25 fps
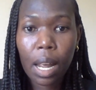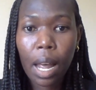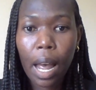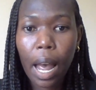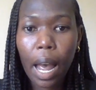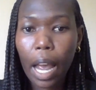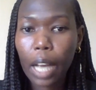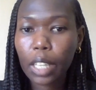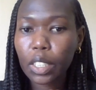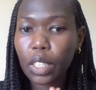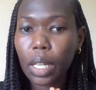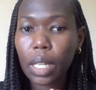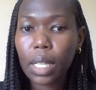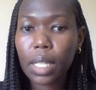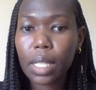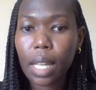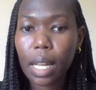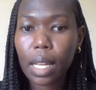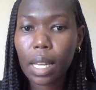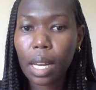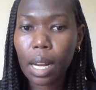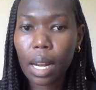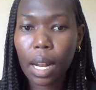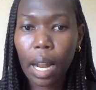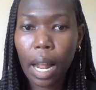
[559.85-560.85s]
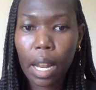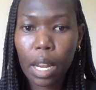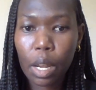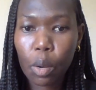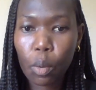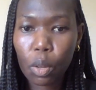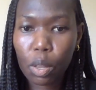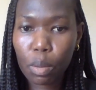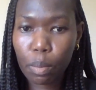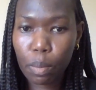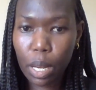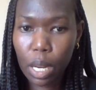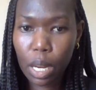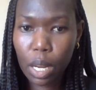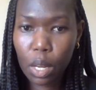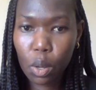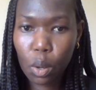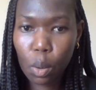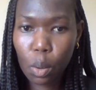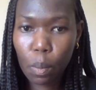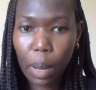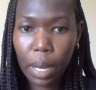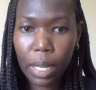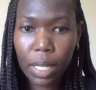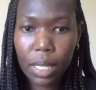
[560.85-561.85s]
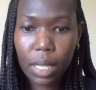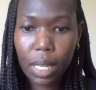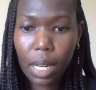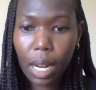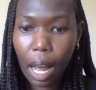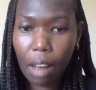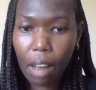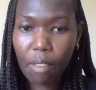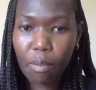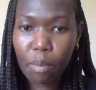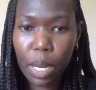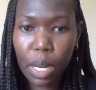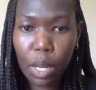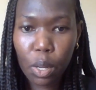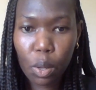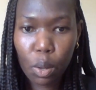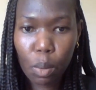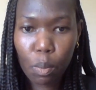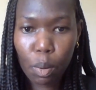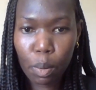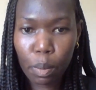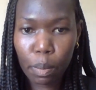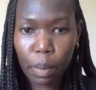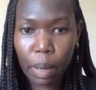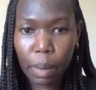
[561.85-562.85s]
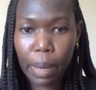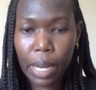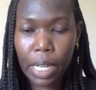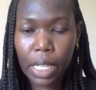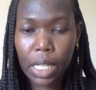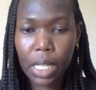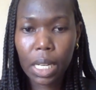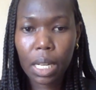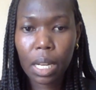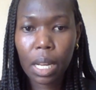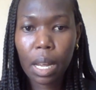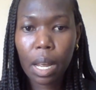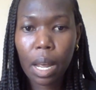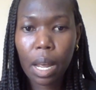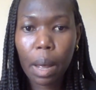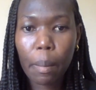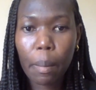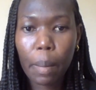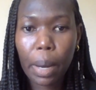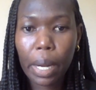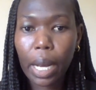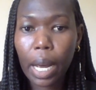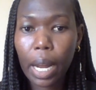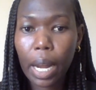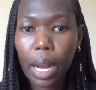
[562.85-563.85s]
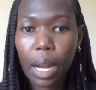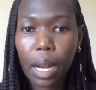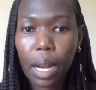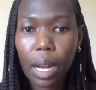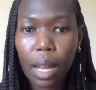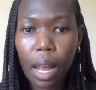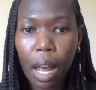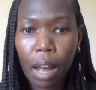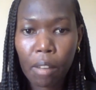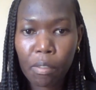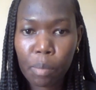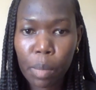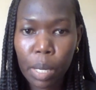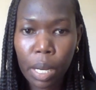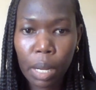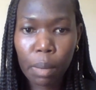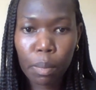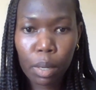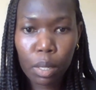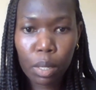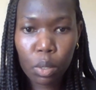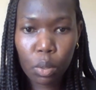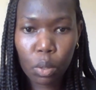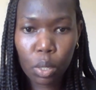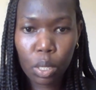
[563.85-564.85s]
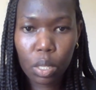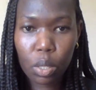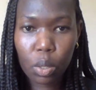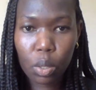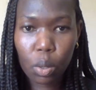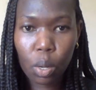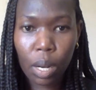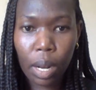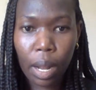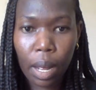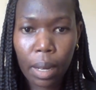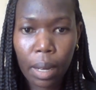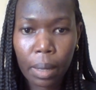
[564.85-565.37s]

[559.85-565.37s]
I actually started learning with Minikube. I still have Minikube on my machine, but currently I've been able to install